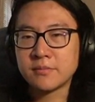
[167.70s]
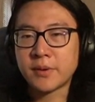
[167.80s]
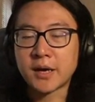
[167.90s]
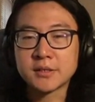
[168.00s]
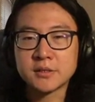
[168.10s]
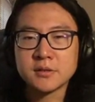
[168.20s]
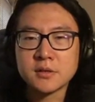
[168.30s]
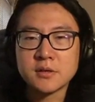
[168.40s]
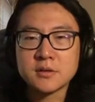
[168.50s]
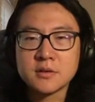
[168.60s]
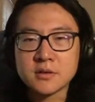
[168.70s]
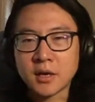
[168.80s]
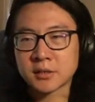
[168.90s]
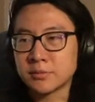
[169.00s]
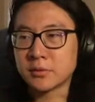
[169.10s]
past
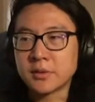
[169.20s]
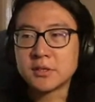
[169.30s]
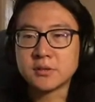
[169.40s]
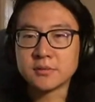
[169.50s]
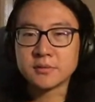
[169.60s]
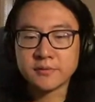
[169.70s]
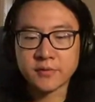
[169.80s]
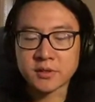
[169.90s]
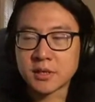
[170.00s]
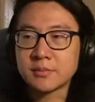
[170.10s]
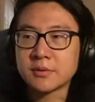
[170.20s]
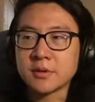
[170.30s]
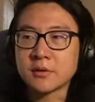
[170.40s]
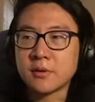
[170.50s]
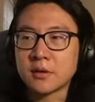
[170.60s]
exploration, for example,
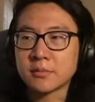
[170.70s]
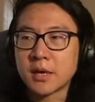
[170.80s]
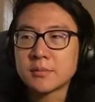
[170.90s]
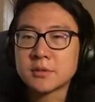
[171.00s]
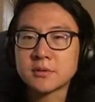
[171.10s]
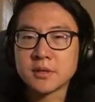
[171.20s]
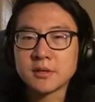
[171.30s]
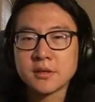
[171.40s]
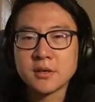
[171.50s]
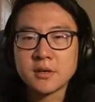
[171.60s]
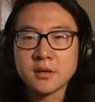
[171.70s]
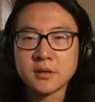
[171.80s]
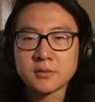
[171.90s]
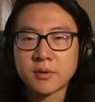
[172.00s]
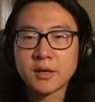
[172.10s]
in quantum chemistry, it
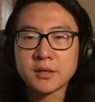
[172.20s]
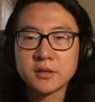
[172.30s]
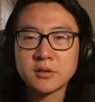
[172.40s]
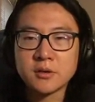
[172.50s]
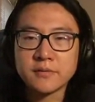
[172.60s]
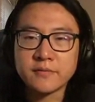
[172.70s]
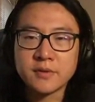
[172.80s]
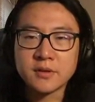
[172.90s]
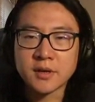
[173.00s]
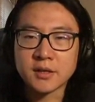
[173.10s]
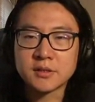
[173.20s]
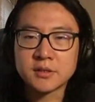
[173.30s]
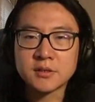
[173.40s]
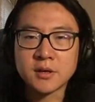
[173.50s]
is widely known that